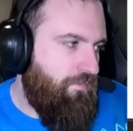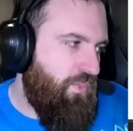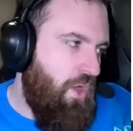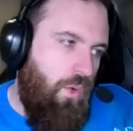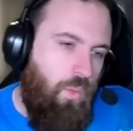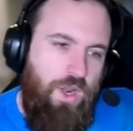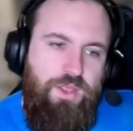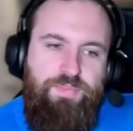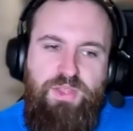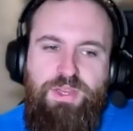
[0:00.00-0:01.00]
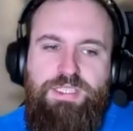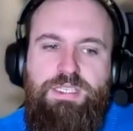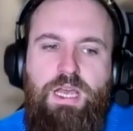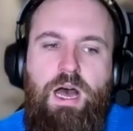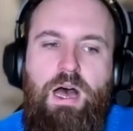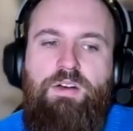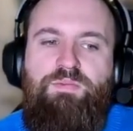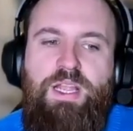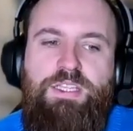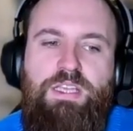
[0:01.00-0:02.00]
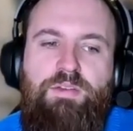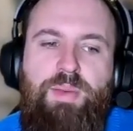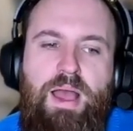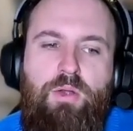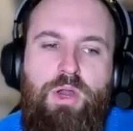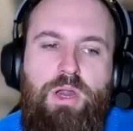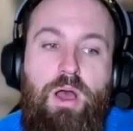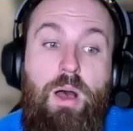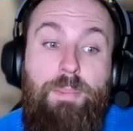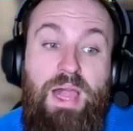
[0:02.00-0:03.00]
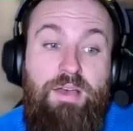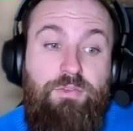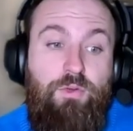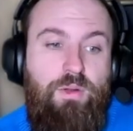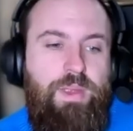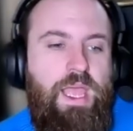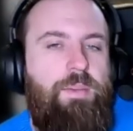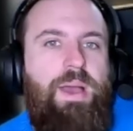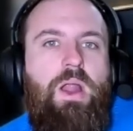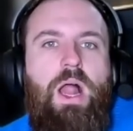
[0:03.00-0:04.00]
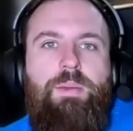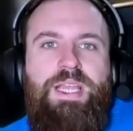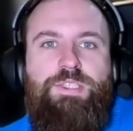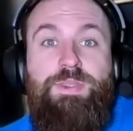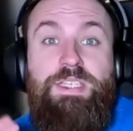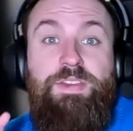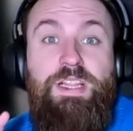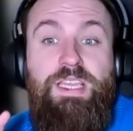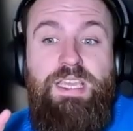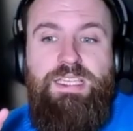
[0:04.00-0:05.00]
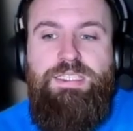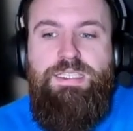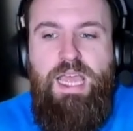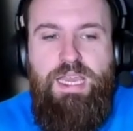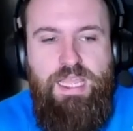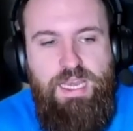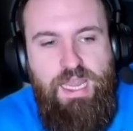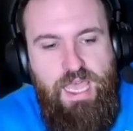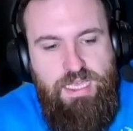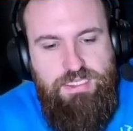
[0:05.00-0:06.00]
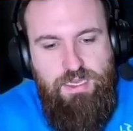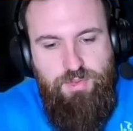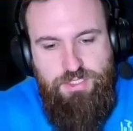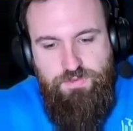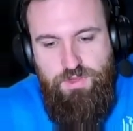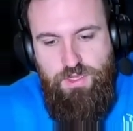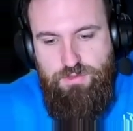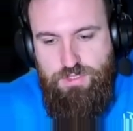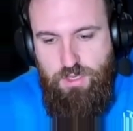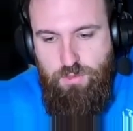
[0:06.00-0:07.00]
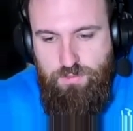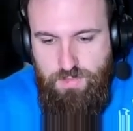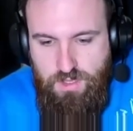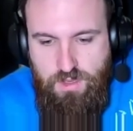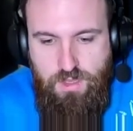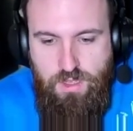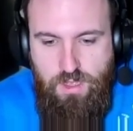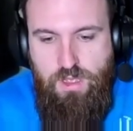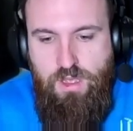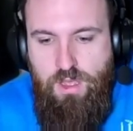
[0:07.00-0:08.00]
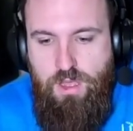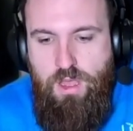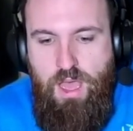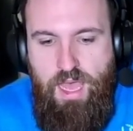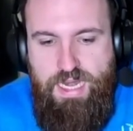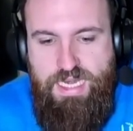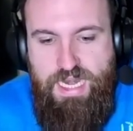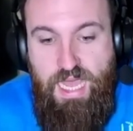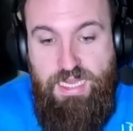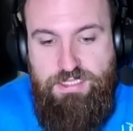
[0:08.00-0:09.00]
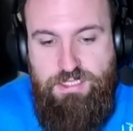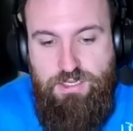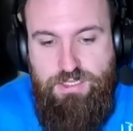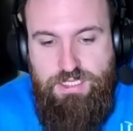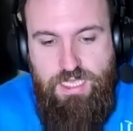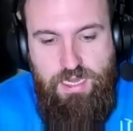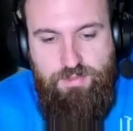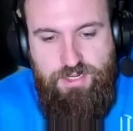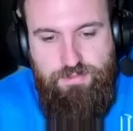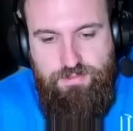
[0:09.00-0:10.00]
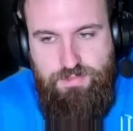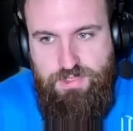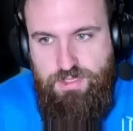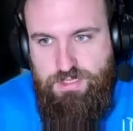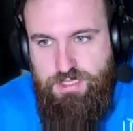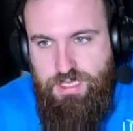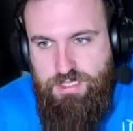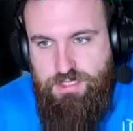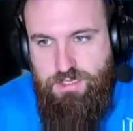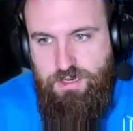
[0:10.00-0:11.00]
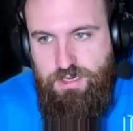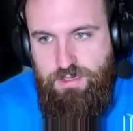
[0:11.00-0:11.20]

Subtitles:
One of the beauties of Microsoft Power Platform and Power Automate specifically is that it has a bunch of flows. Oh, I did not start the timer. So let's get that started.